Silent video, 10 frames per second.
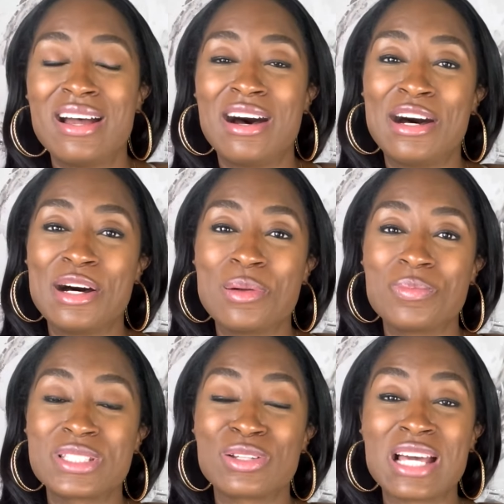Um,
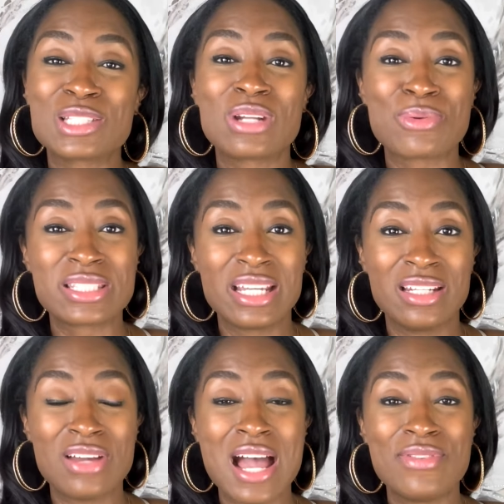so that's what I was thinking
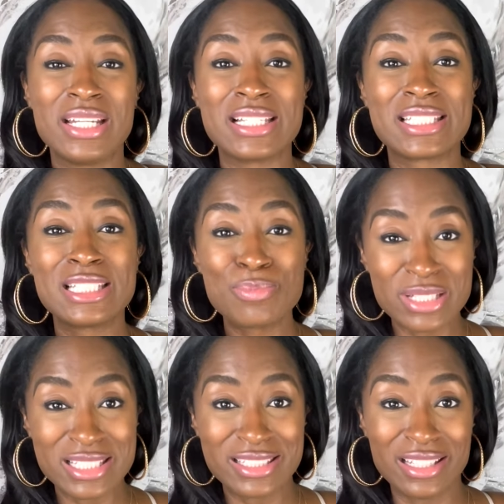of having a sip
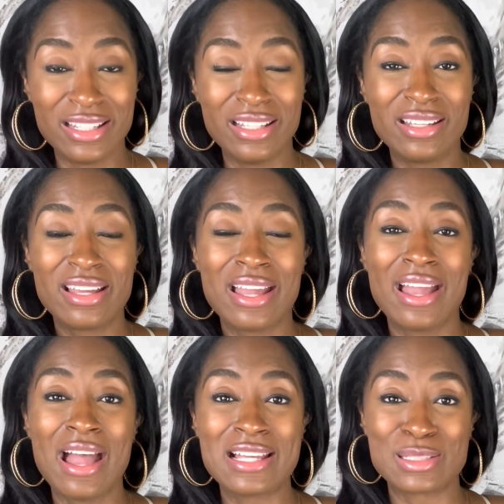and see
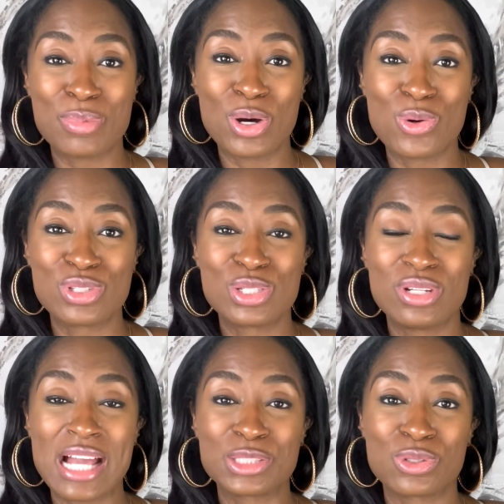as opposed to an
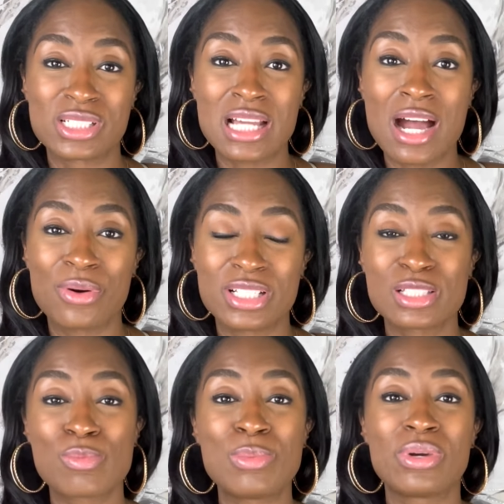actual shower just
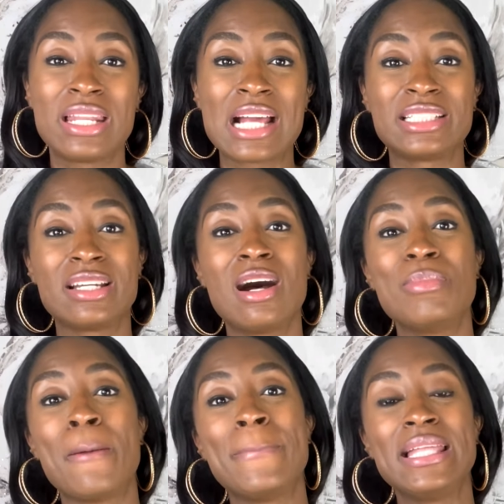so people can actually come
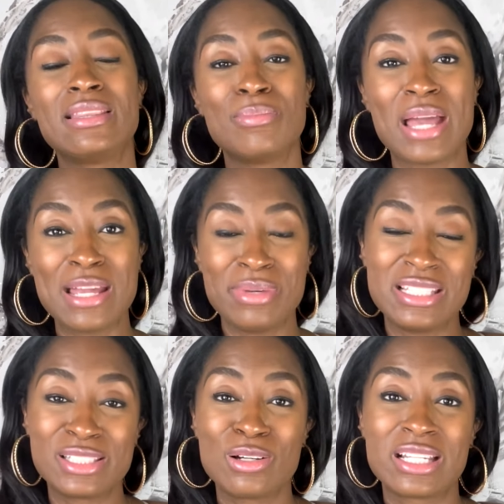and meet the baby
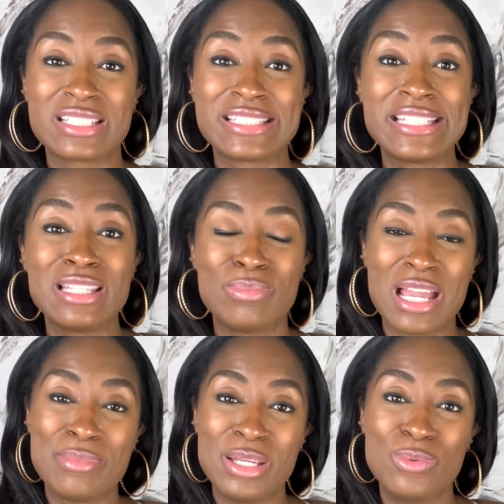still get to see the
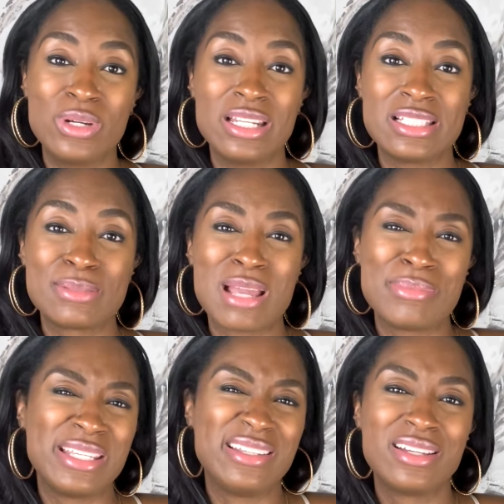baby when it's
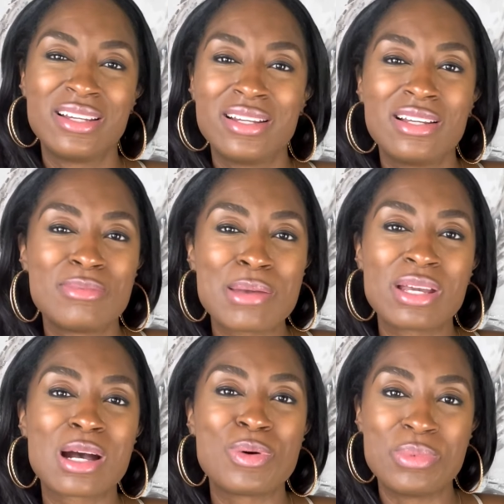maybe maybe a
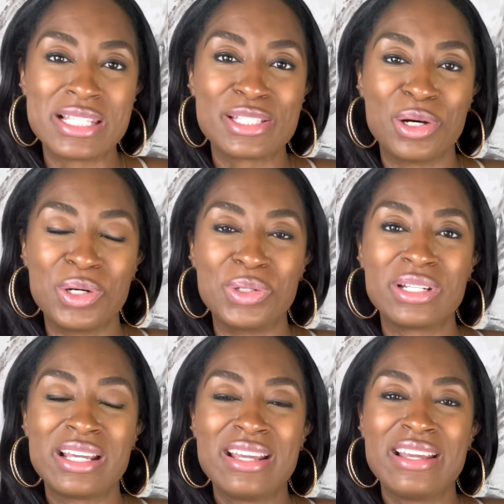couple months old
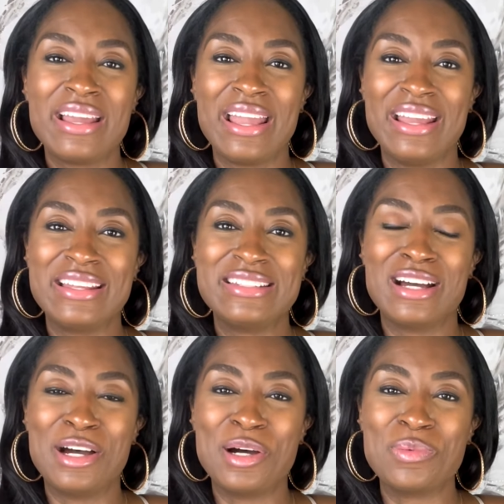and
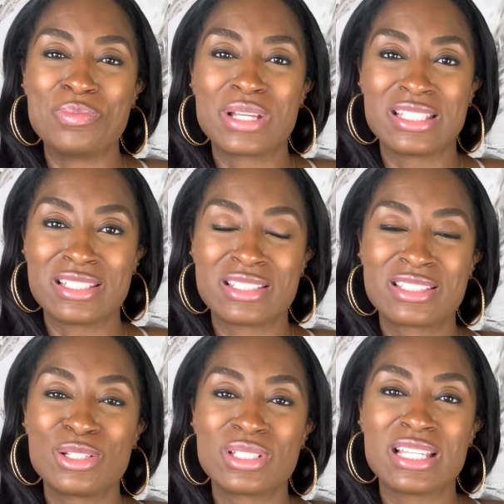um, get to
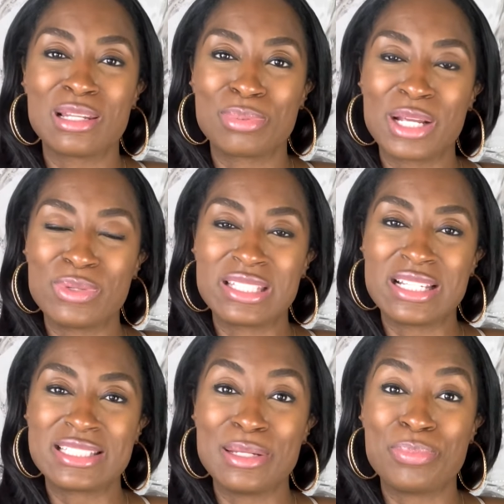still celebrate with
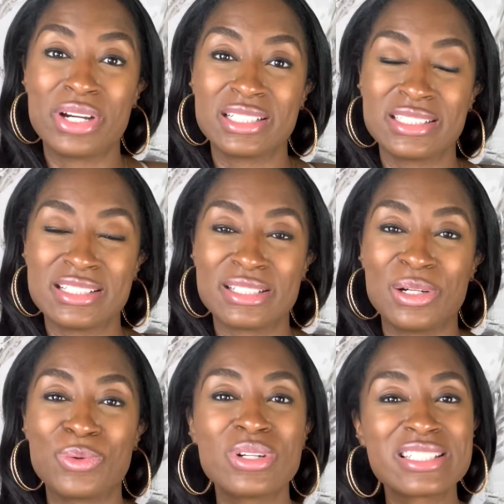us in person so
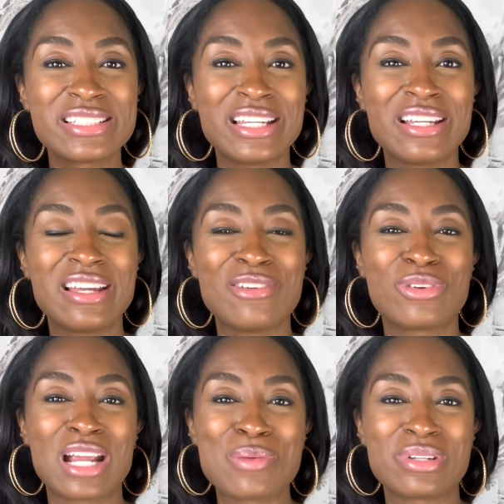we'll see if
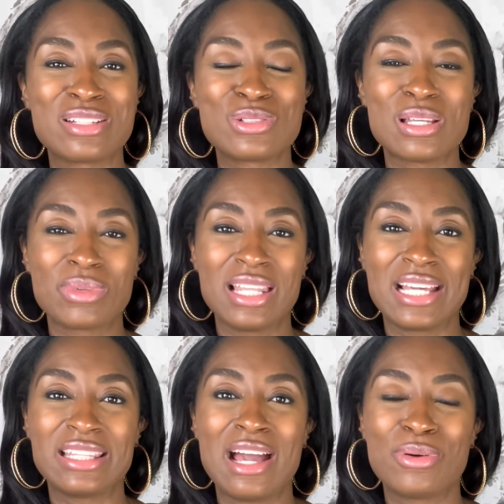we're able to do something
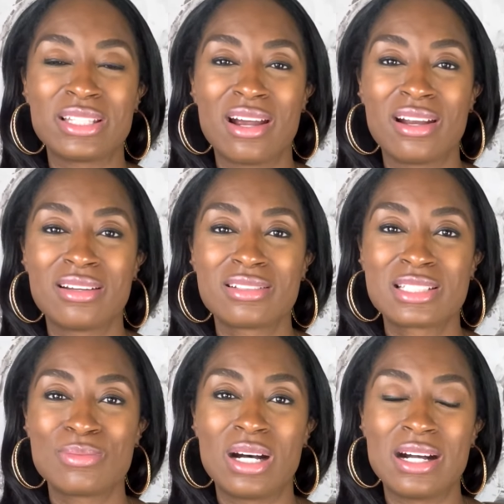like that with our
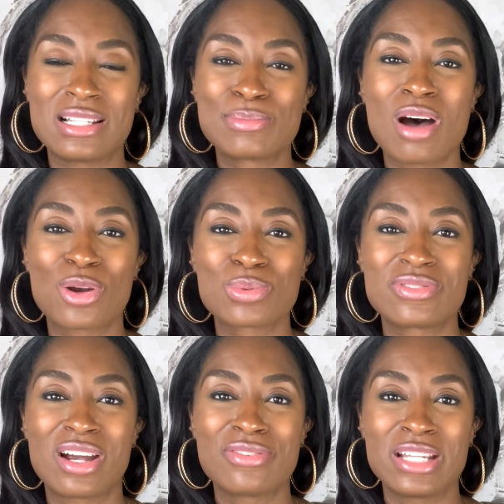uh, small groups of
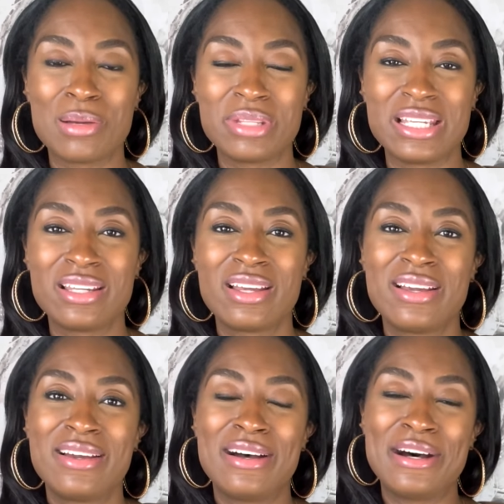our family
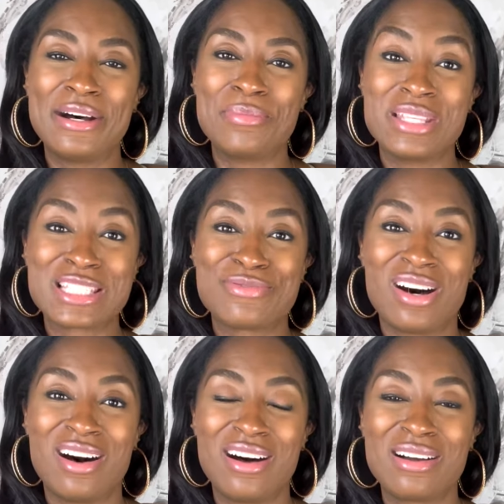um, this
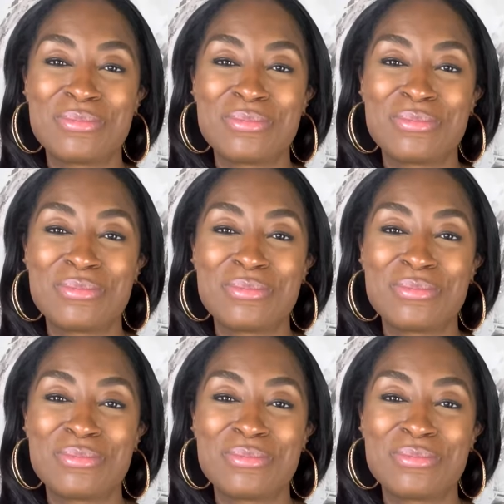fall